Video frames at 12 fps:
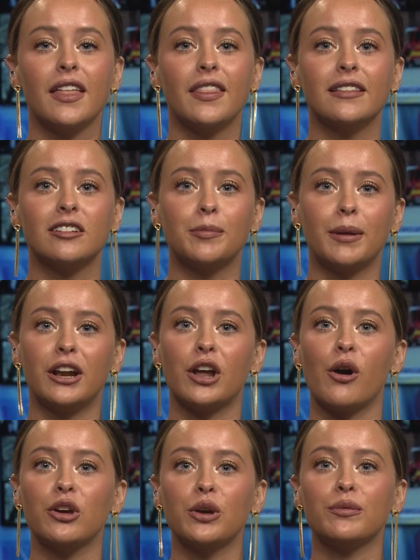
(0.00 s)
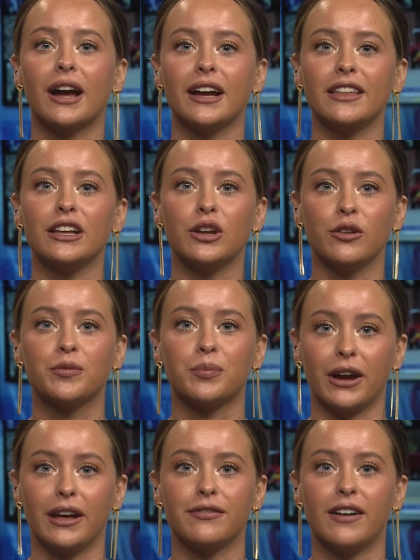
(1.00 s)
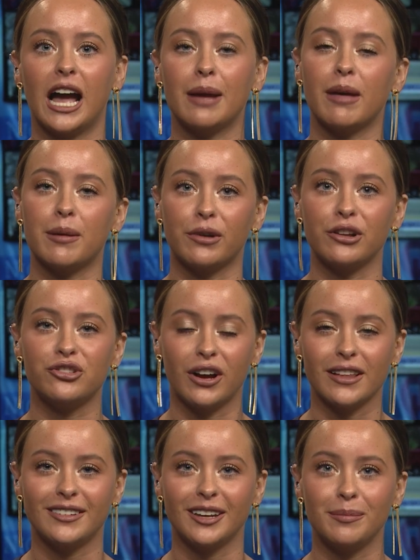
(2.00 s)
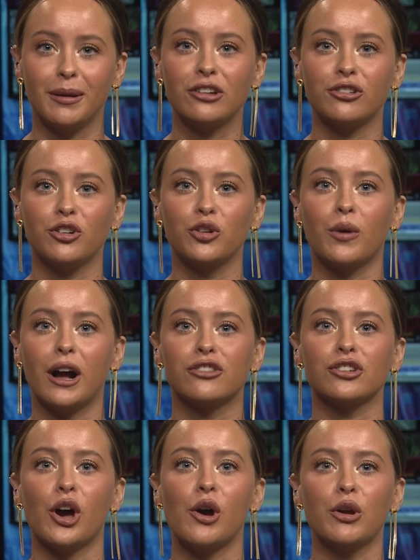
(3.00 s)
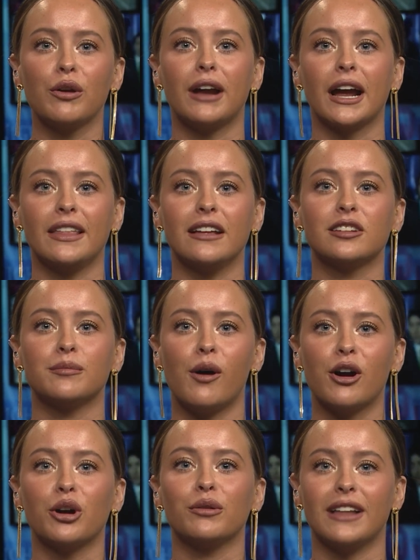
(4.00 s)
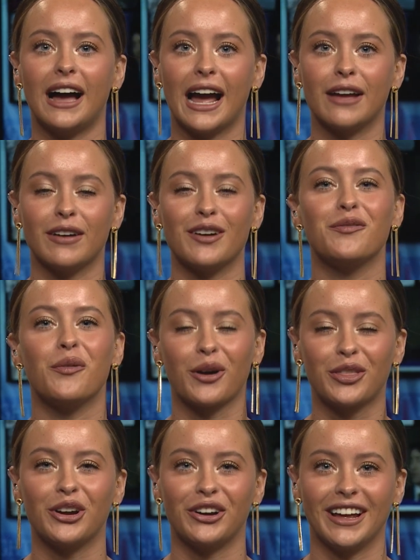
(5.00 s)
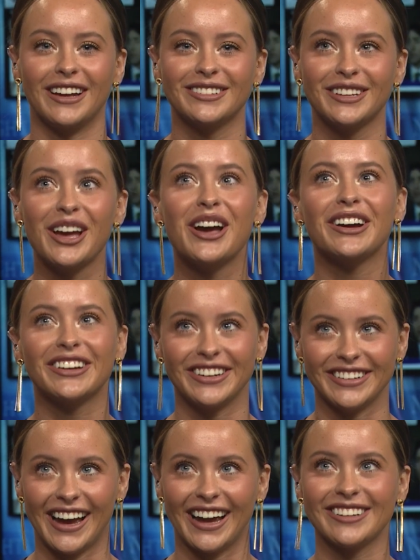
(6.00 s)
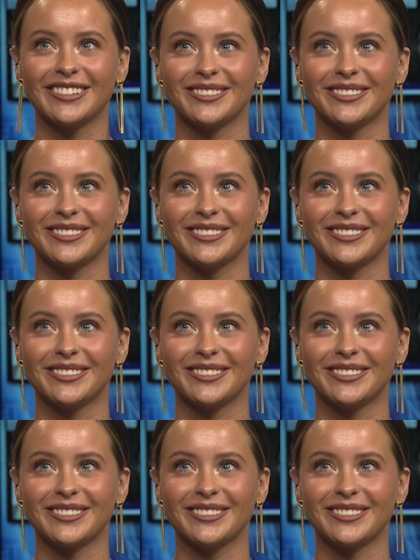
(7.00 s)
This has been an OU Nightly News Brief. I'm Emmery Johnson. Be sure to watch OU Nightly tomorrow live at 4:30. Good night.